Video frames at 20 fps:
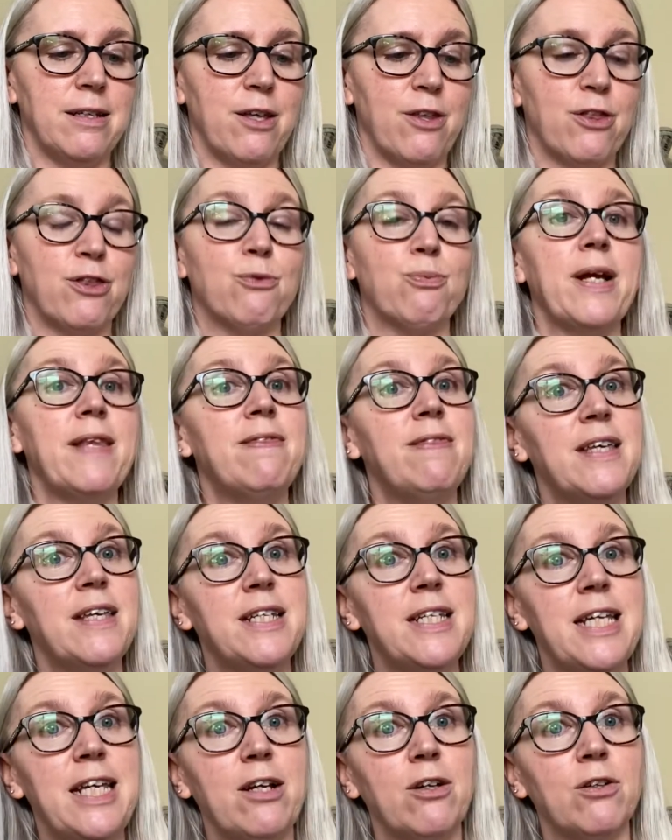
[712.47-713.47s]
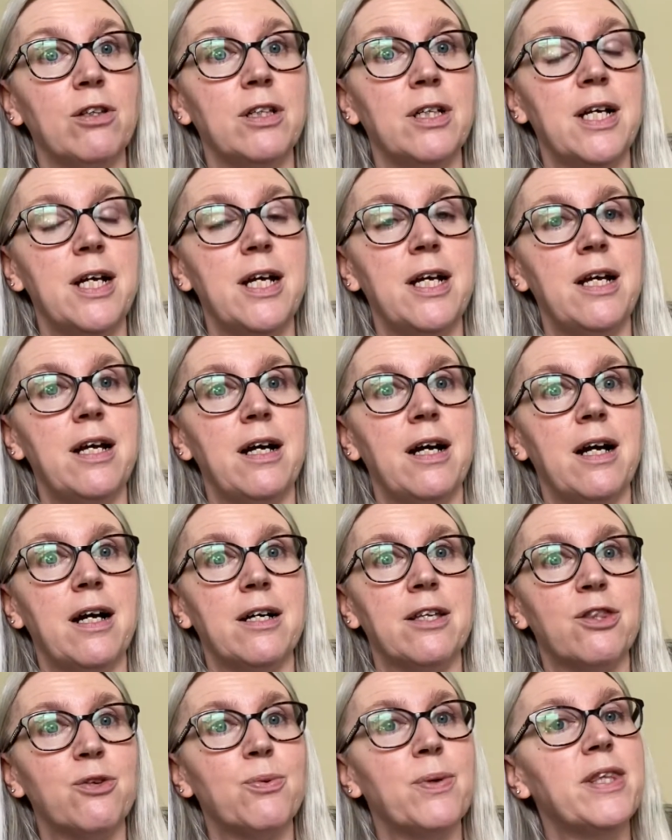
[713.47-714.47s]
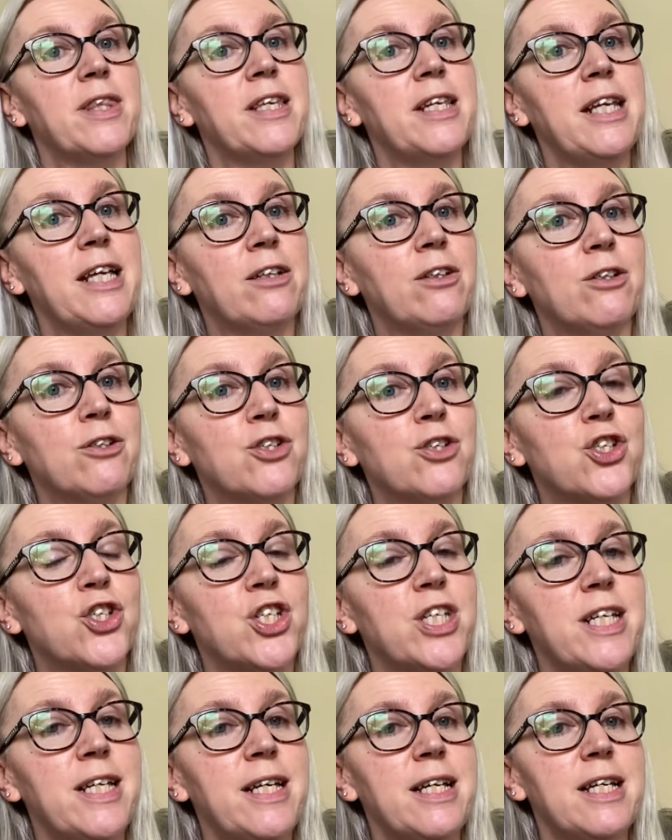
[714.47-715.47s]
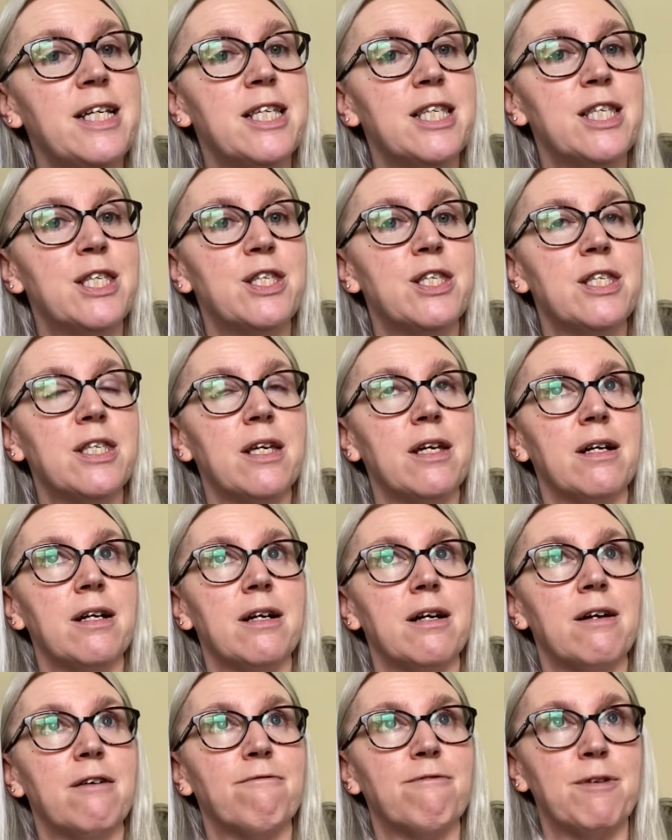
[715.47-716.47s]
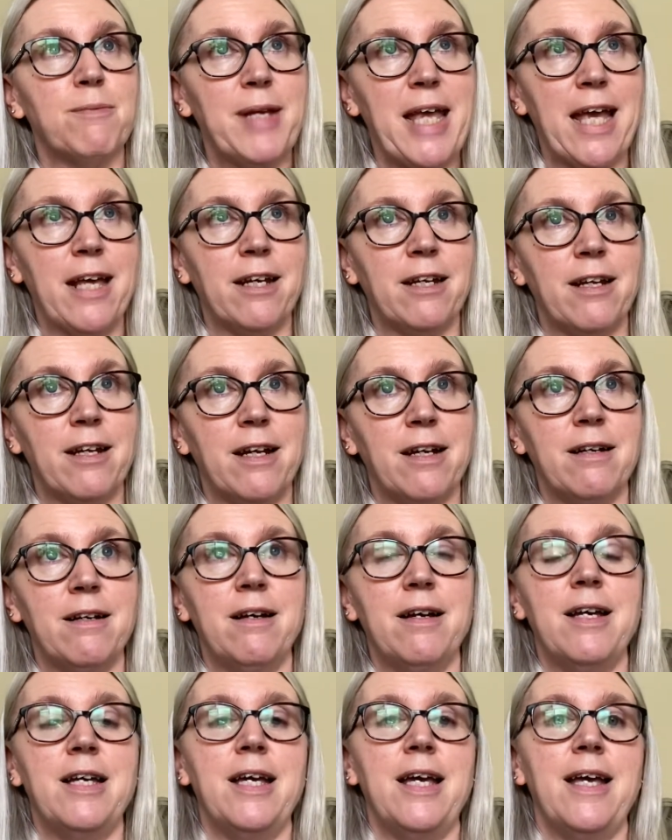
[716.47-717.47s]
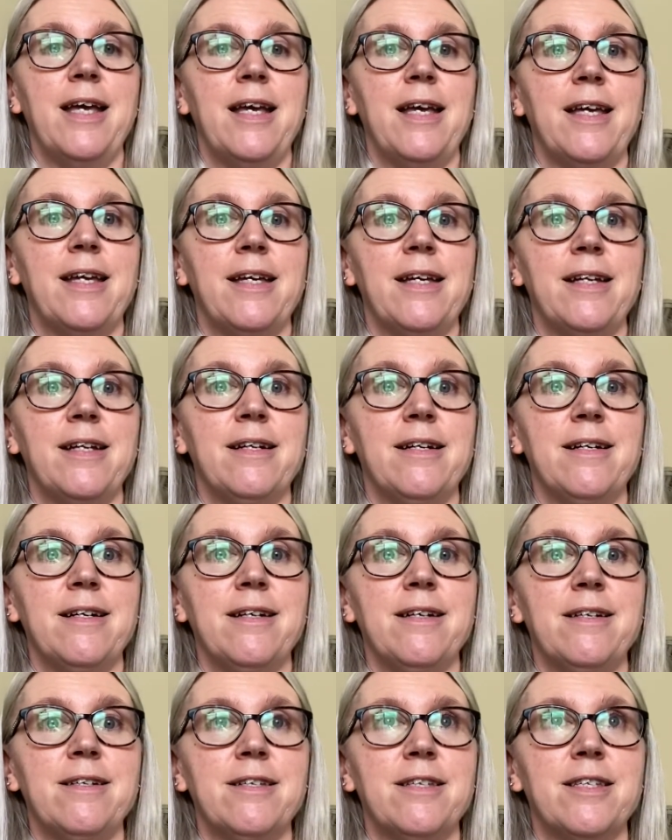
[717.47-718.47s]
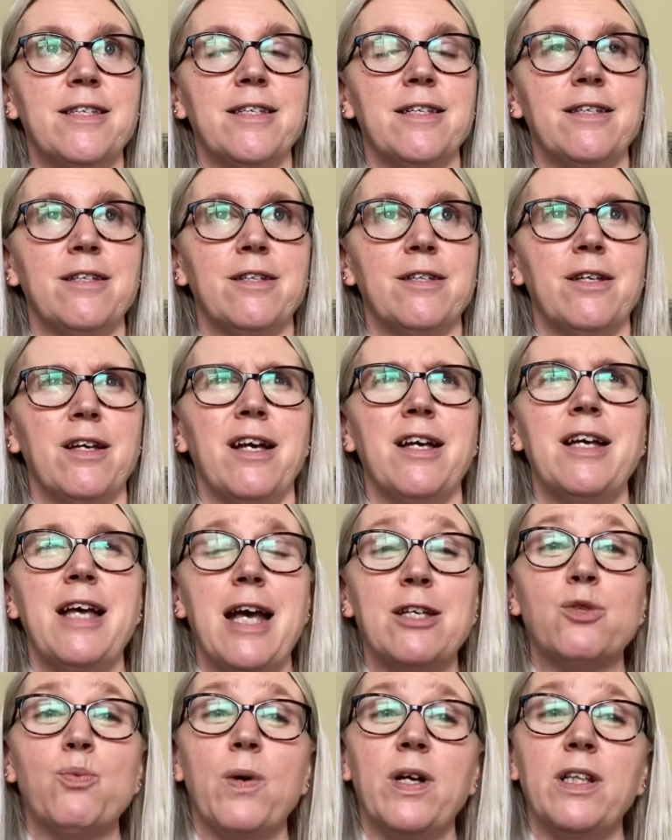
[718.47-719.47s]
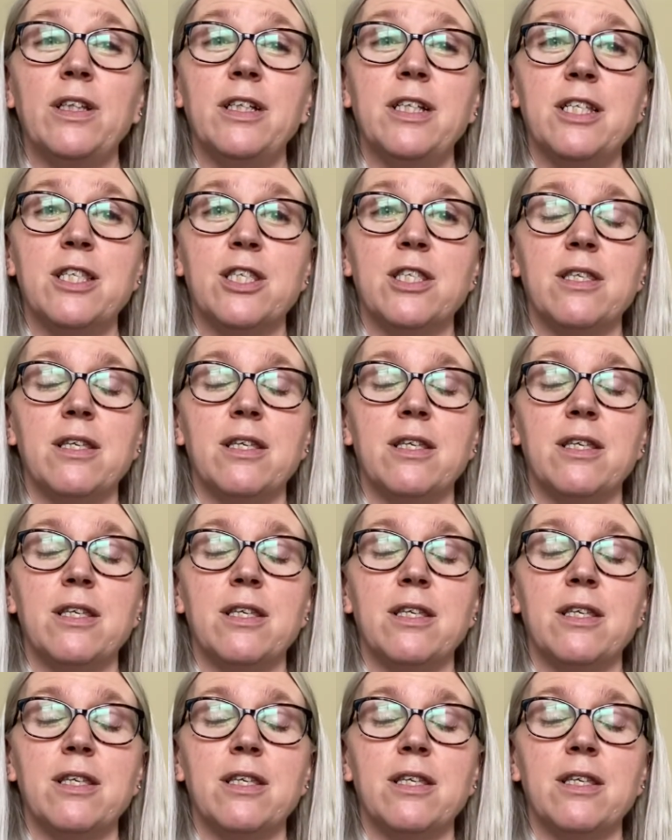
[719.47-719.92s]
Thread the Needle. Thread the Needle, she is from Canada, and as well as